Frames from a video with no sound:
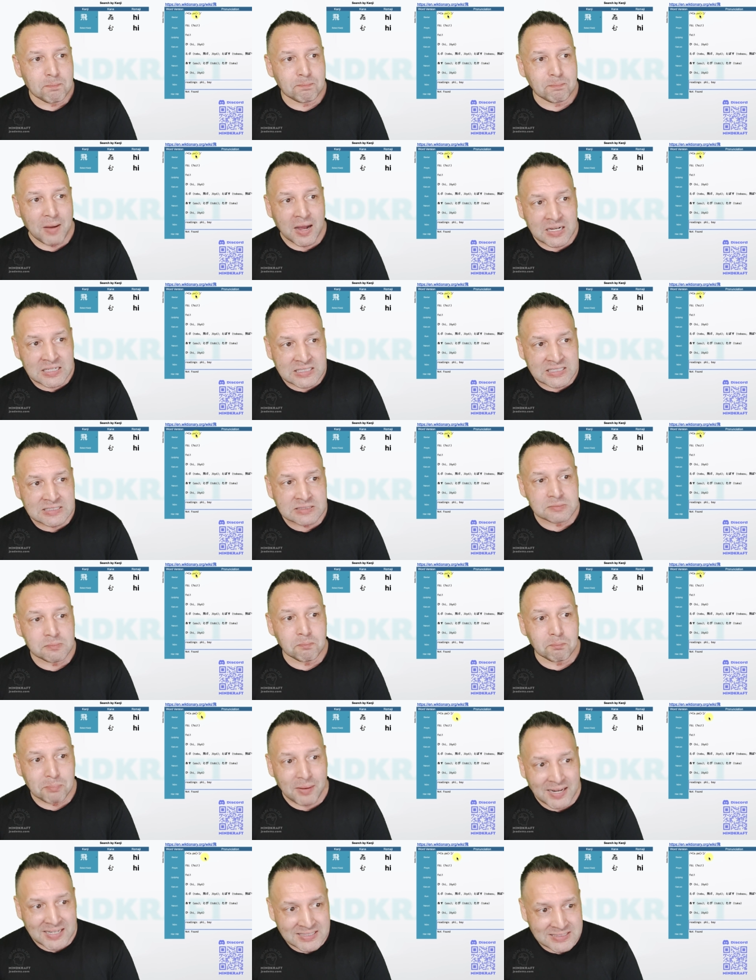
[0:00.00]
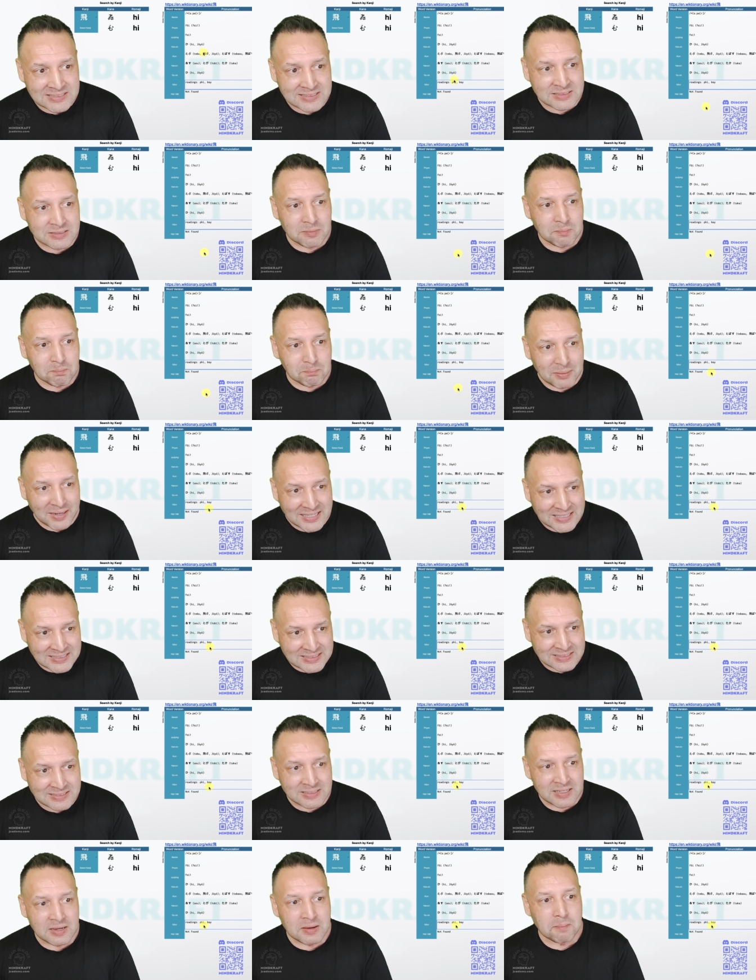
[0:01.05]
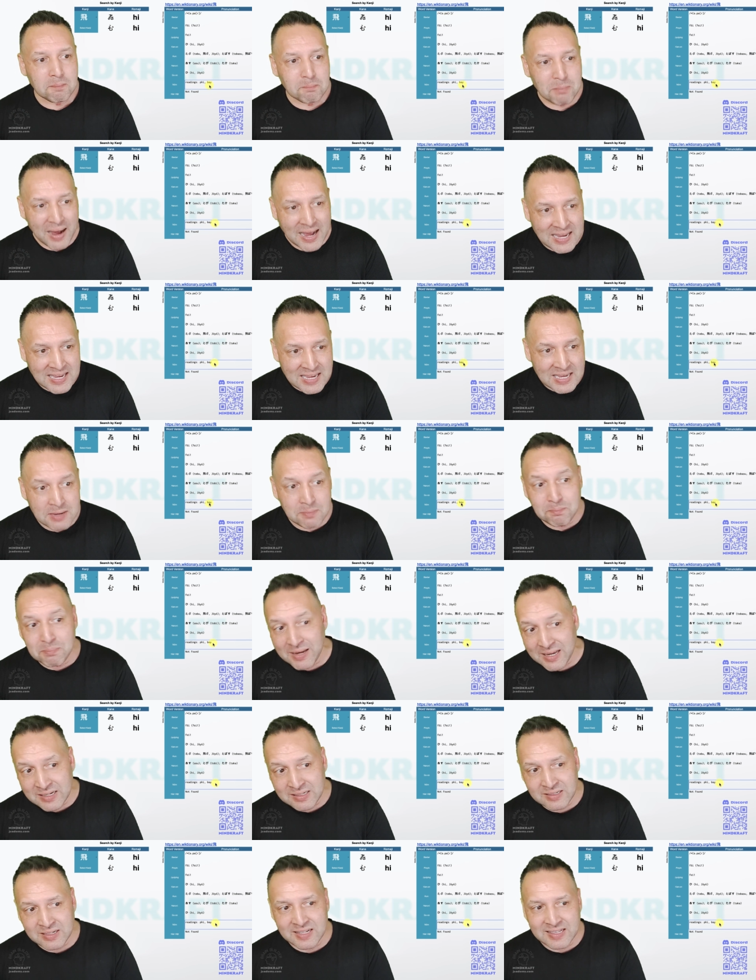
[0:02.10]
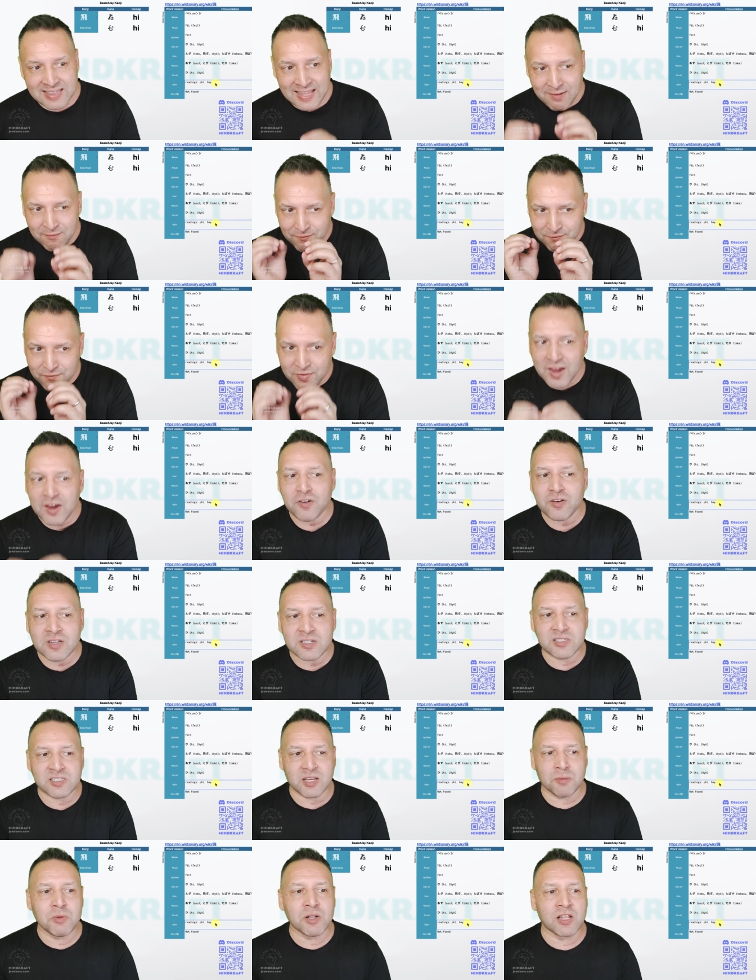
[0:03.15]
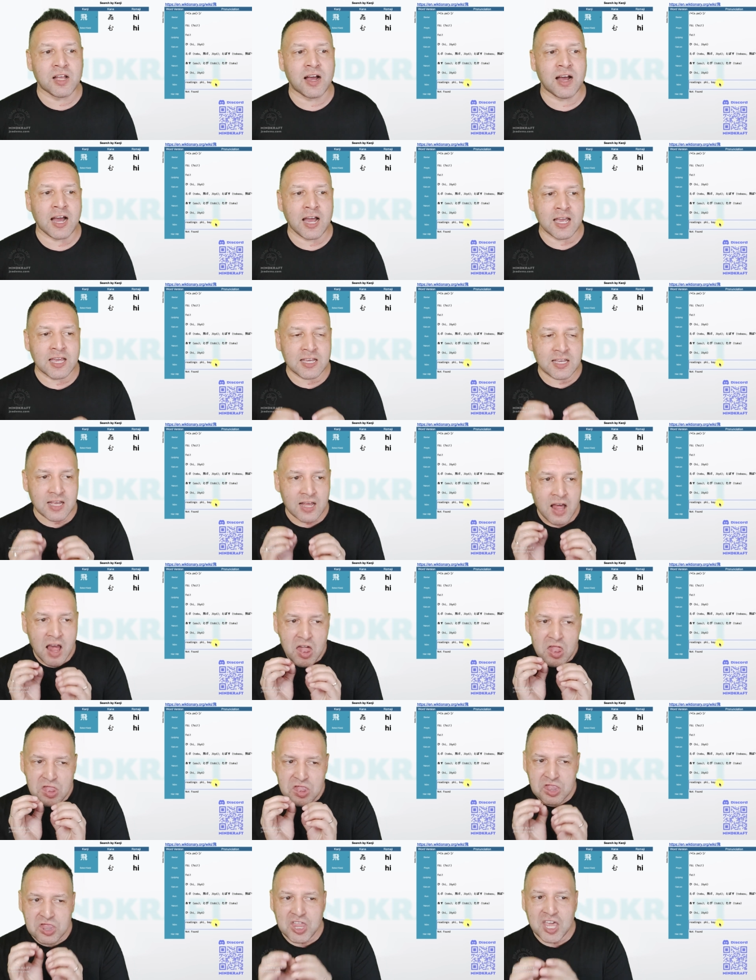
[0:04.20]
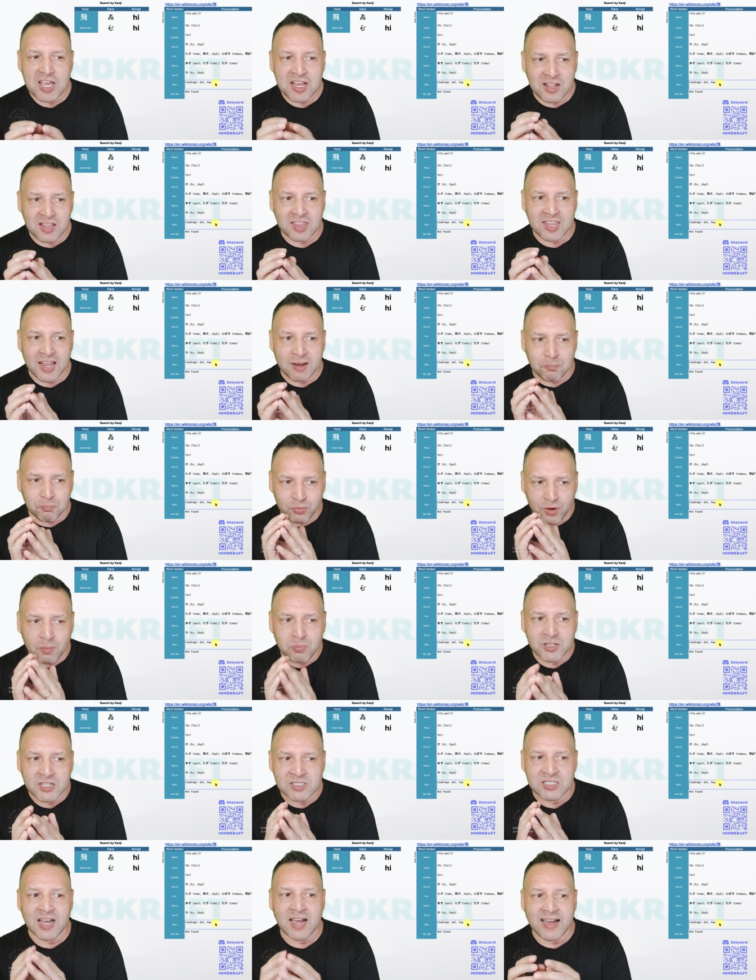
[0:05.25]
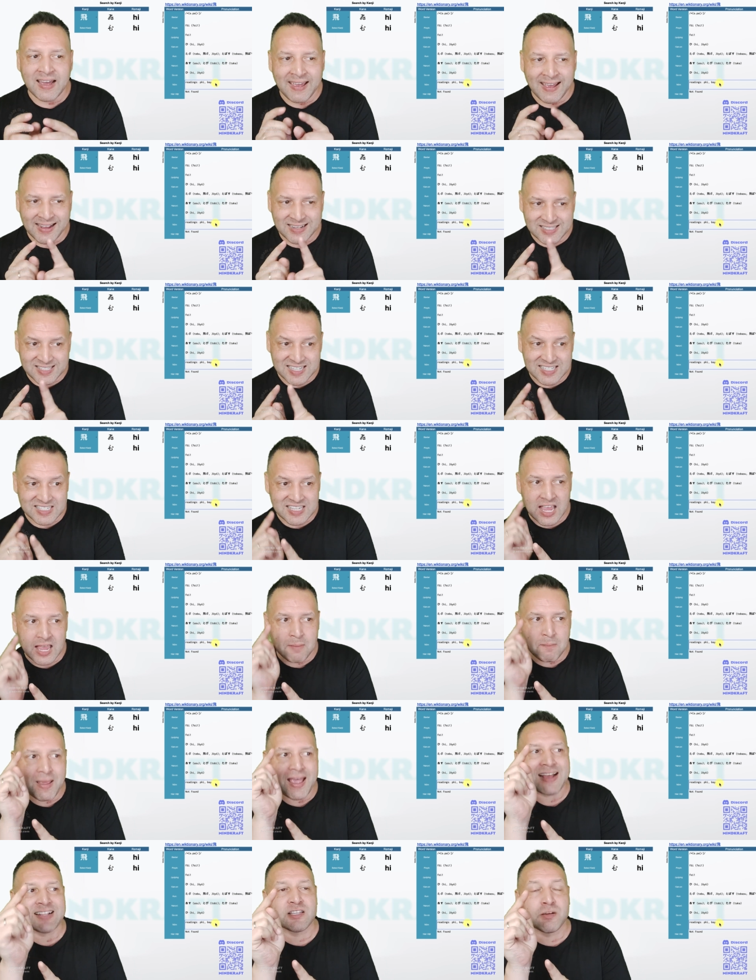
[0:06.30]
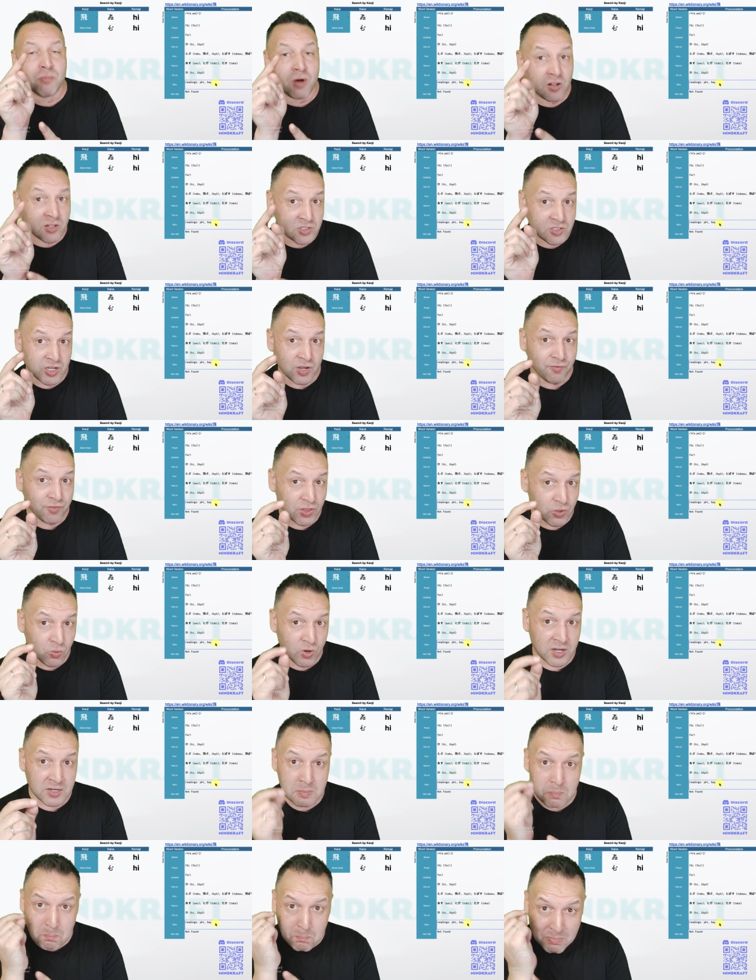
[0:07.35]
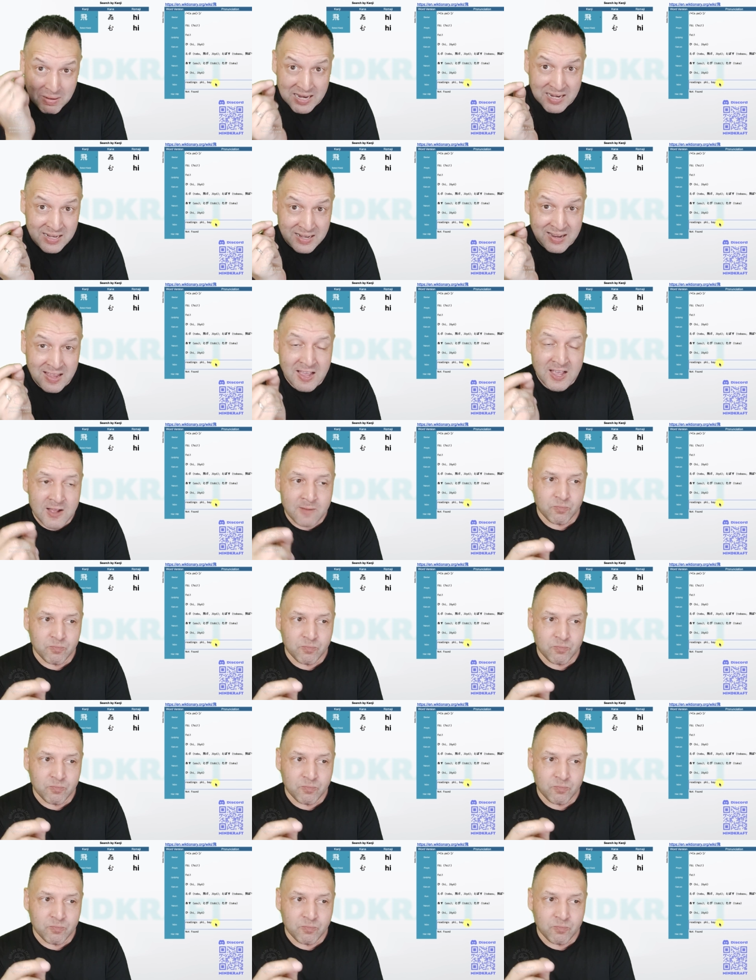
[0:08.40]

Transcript: pen, pen, pen, bai, bin. They're very similar. I think that probably Thai has the same etymology for the word bin